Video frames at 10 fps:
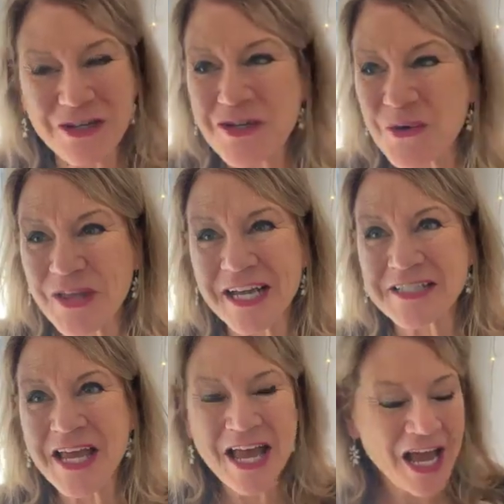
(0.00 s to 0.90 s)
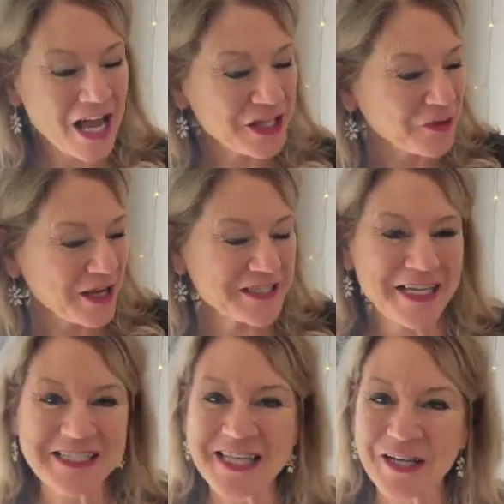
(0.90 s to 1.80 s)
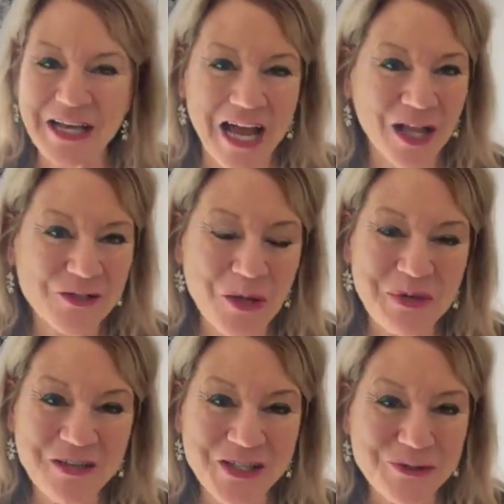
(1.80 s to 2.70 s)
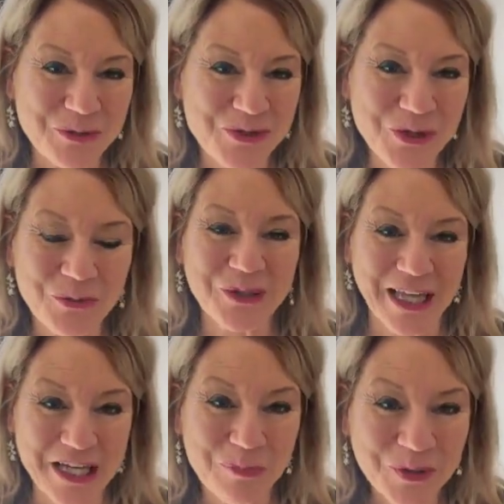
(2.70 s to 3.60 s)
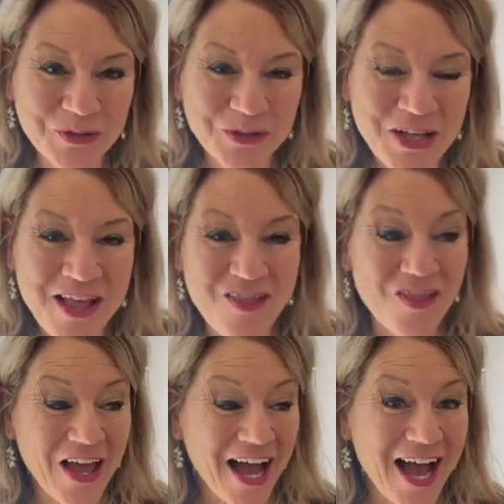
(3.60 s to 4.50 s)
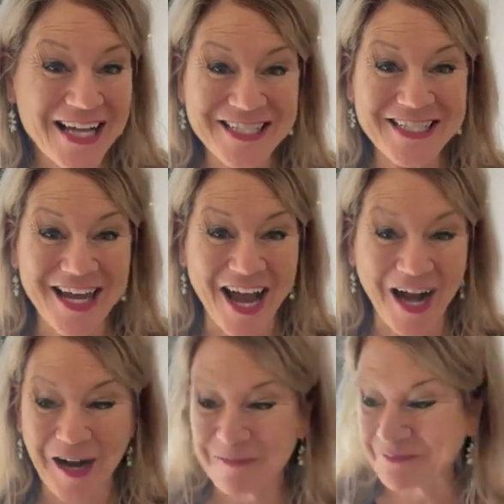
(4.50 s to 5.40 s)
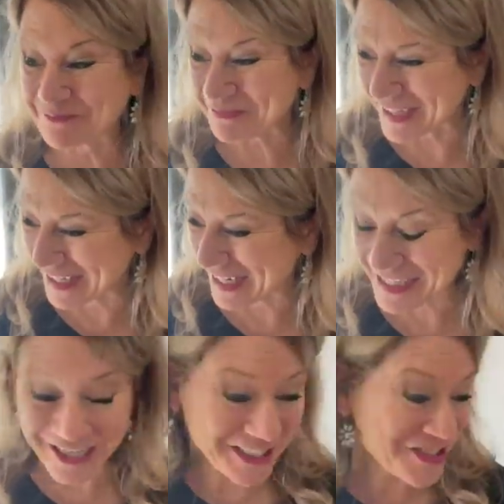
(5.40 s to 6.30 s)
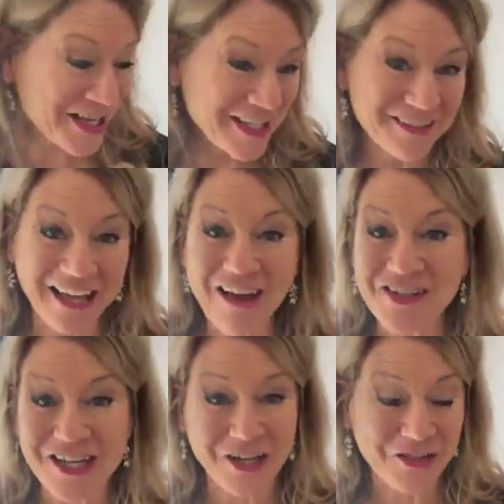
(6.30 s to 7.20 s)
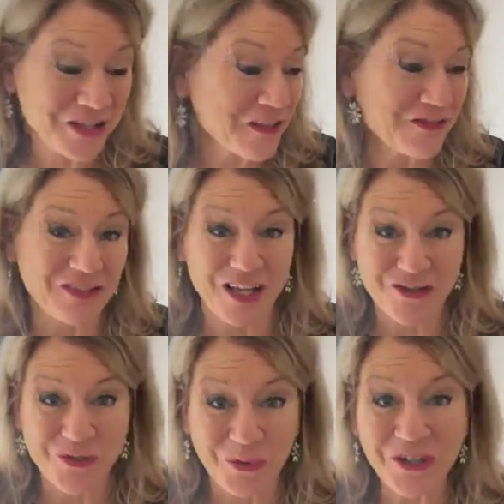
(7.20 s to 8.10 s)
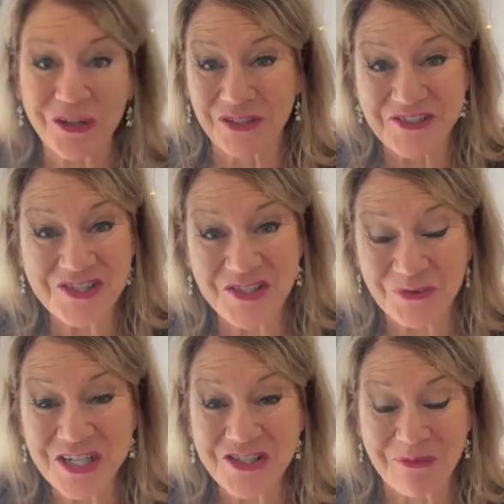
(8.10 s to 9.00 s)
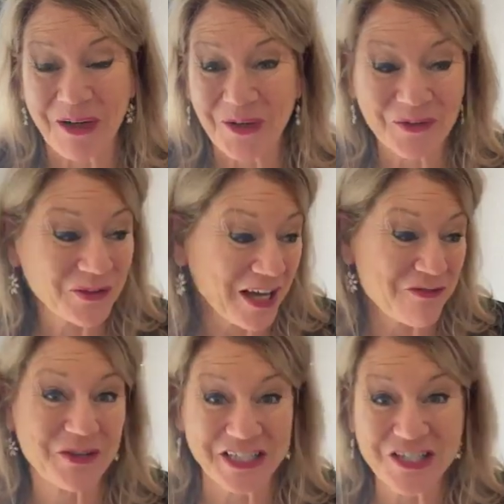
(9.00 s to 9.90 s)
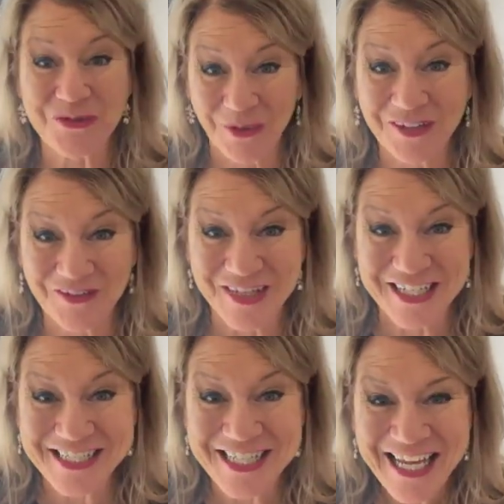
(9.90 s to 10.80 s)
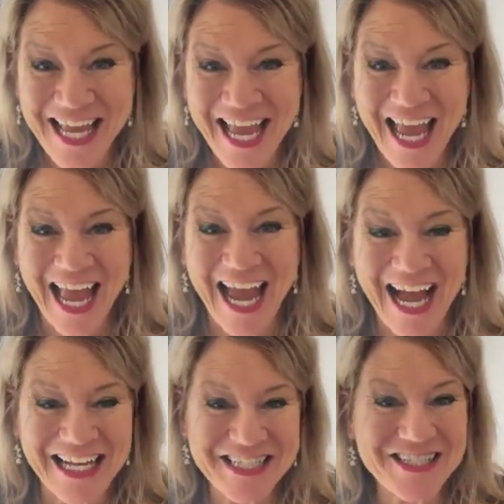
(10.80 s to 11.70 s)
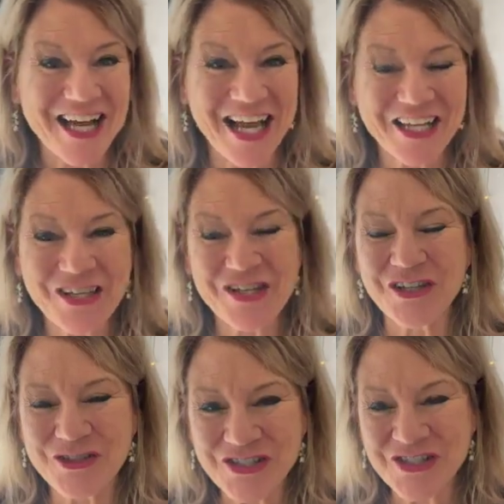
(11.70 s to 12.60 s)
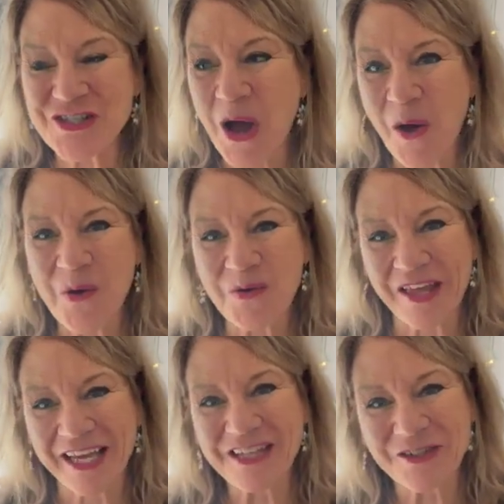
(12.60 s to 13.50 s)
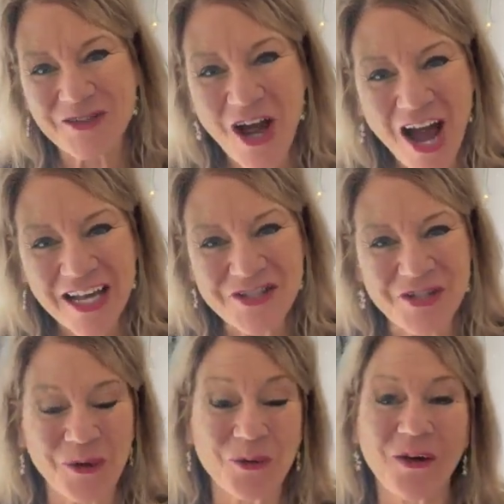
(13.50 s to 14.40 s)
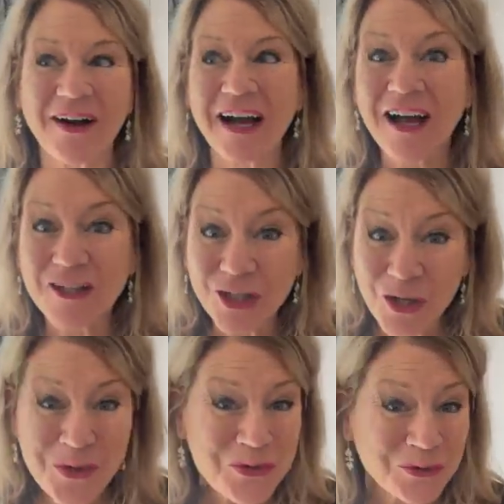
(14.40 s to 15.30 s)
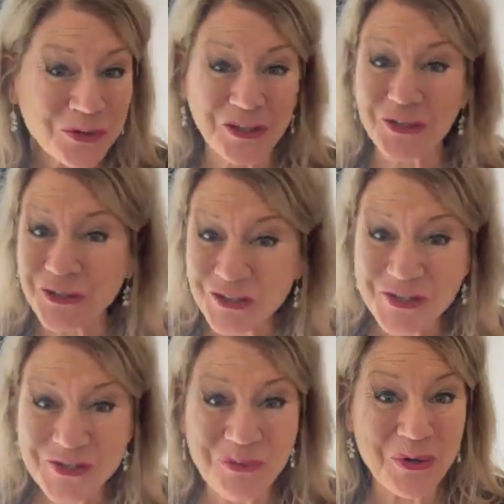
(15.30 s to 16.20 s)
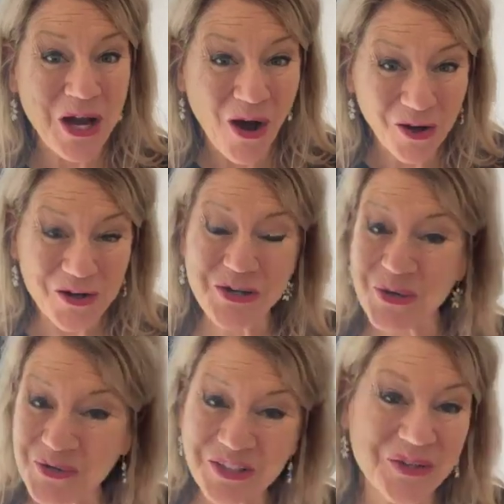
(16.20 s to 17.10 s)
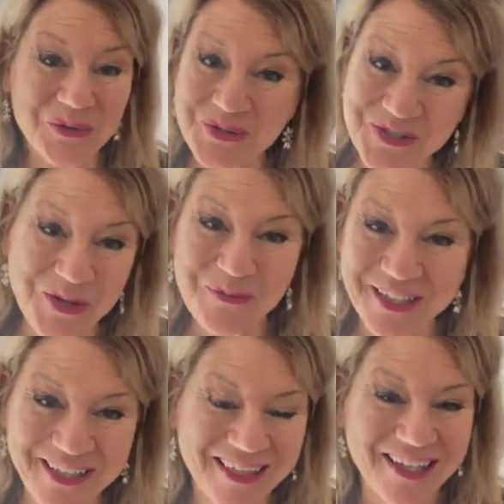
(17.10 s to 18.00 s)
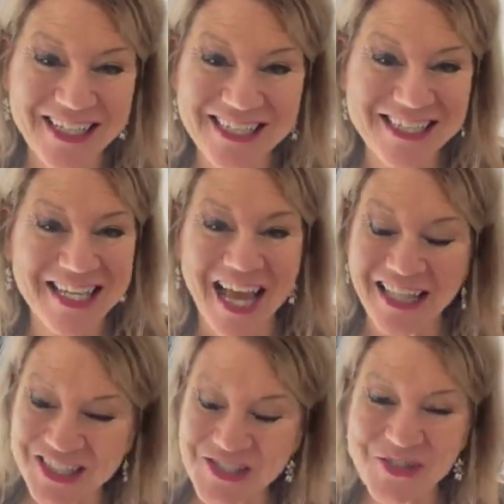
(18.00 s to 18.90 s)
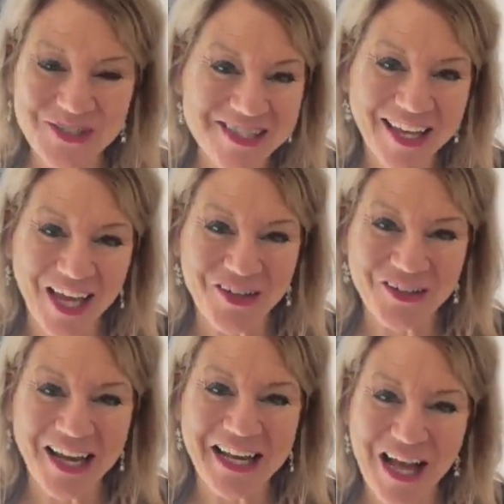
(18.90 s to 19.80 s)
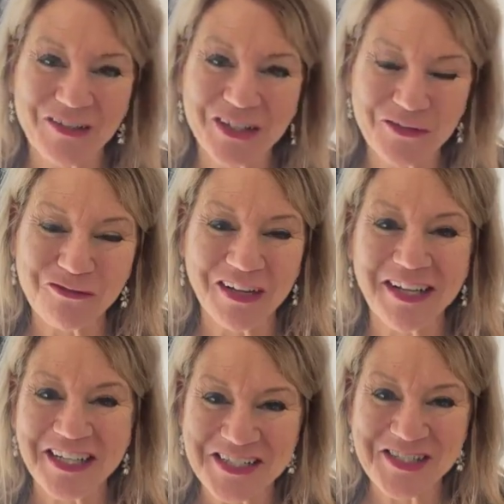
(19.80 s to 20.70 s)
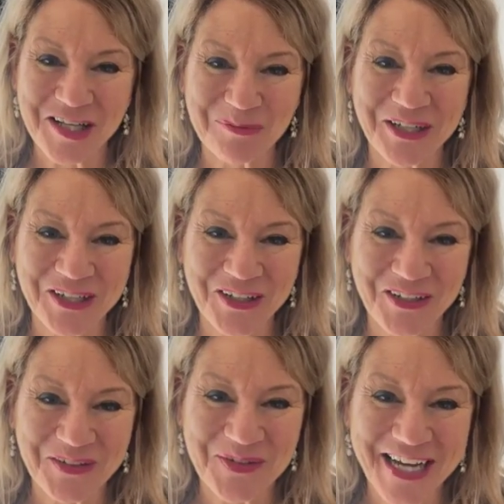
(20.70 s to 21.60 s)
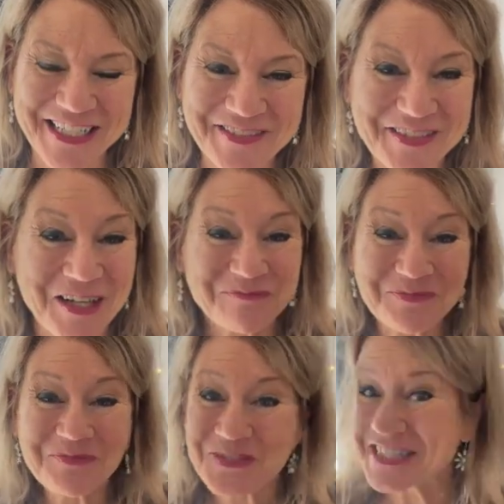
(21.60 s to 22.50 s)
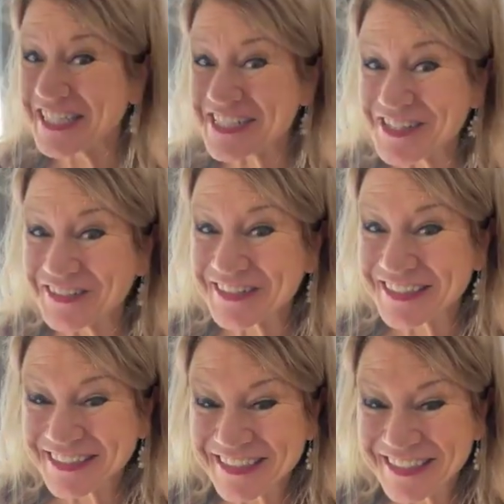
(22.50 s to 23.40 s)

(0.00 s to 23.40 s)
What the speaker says: And know that, as I said, so many of these were so relatable that, and I just had to laugh because I could think of a story or a situation in my own life with each one of these. And it's like, you just know then you're not so alone. Girls, we are going through so many things. Let's do it together and have a little fun and celebrate along the way. So see you soon.